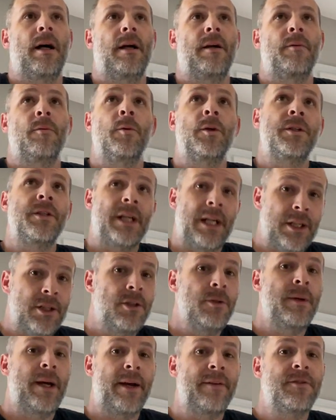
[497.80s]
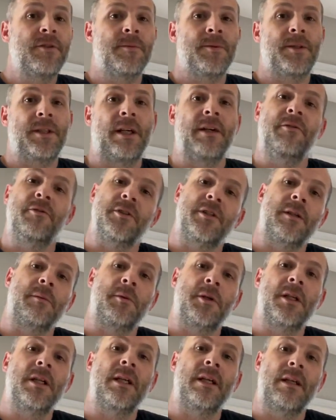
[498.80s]
Which I do have some stuff, which I'm
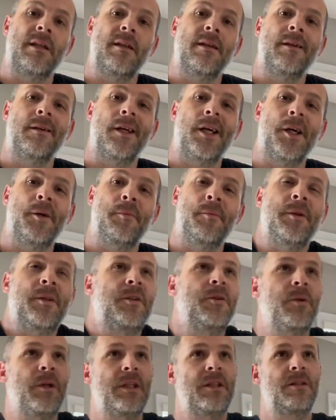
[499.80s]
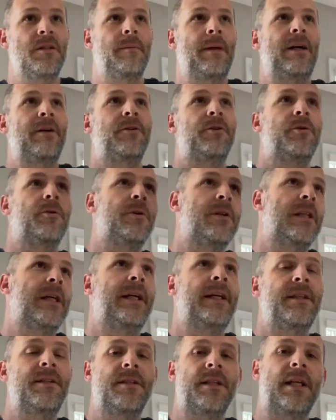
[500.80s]
gonna be doing some outdoor
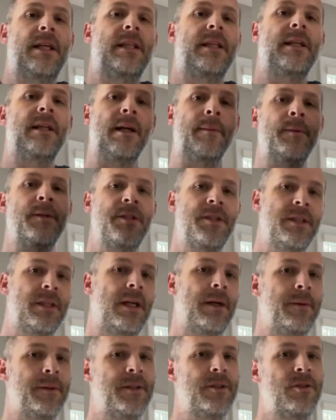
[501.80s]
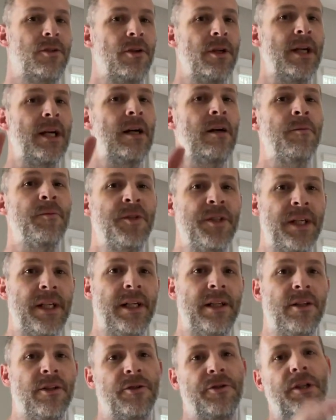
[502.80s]
lights, and then I'll show you how I'm setting
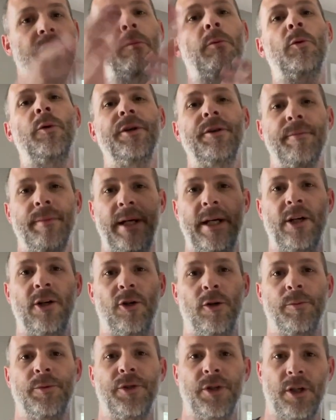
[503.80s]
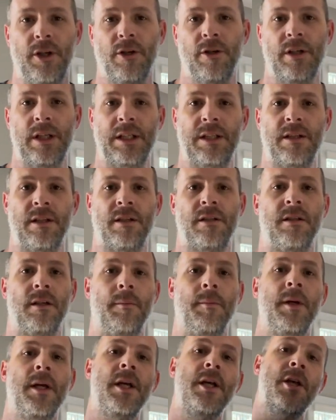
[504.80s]
those up with my home security
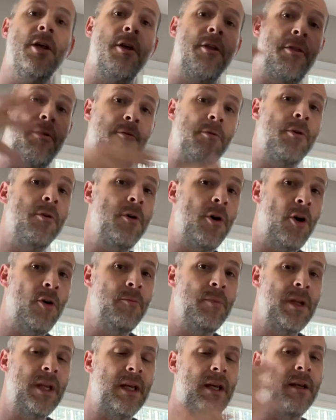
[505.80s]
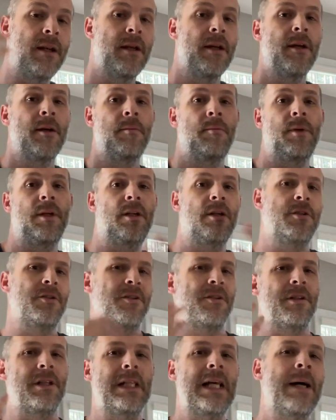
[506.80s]
system through HomeKit, because there's
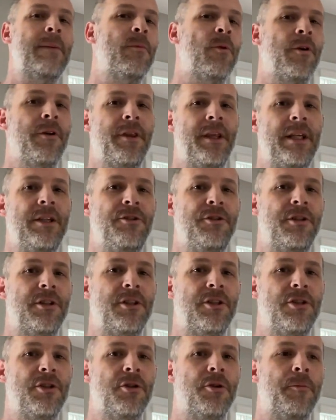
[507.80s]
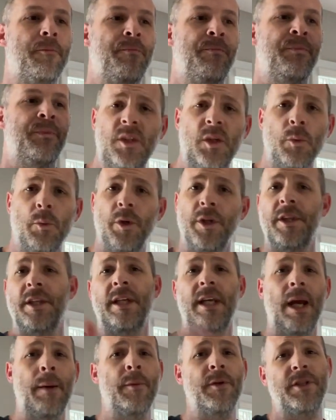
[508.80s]
a lot more things you can do with the
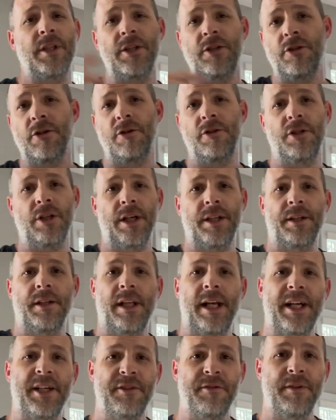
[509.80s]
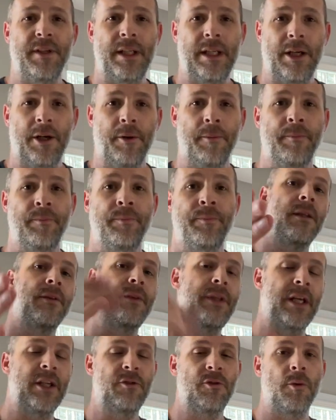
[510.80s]
cameras I showed you on the last video.
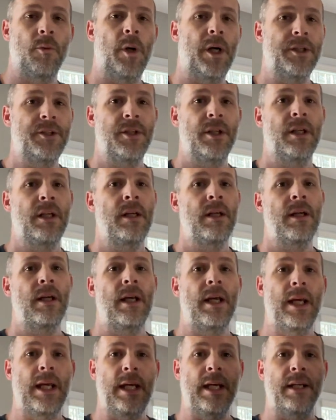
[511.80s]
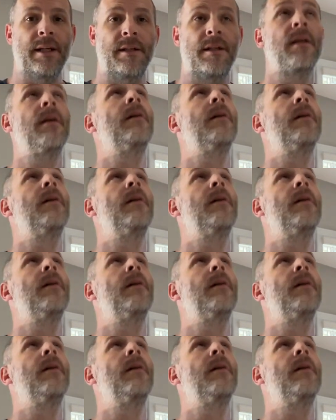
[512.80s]
Thanks for watching, and